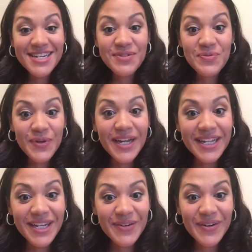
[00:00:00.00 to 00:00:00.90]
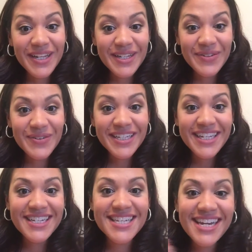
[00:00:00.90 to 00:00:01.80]
really, really, really
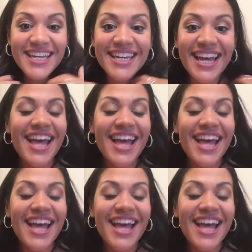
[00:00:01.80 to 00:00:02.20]
exciting.